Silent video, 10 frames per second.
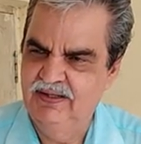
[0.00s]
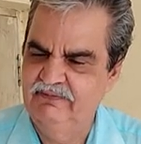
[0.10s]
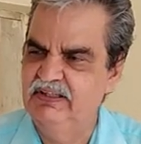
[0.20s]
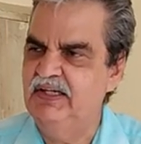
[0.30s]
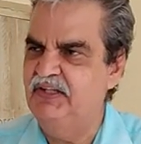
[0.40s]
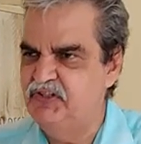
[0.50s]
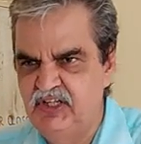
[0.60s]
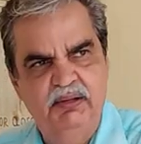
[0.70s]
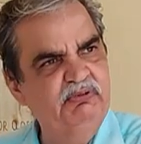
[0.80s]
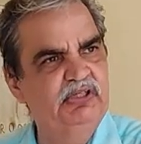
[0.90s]
Whether it is
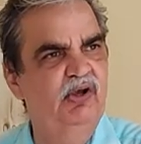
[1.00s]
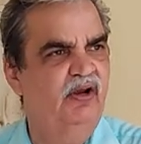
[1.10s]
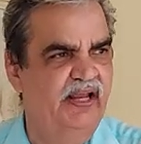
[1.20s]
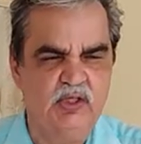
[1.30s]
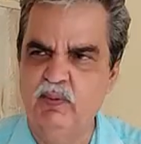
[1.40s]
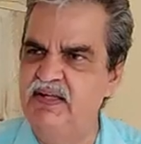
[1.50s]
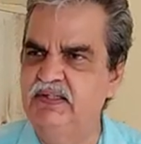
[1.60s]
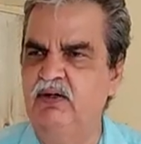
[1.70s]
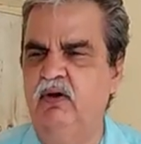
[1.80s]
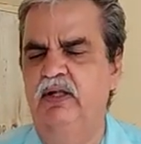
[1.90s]
GMC or
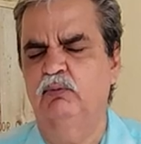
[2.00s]
XYZ college,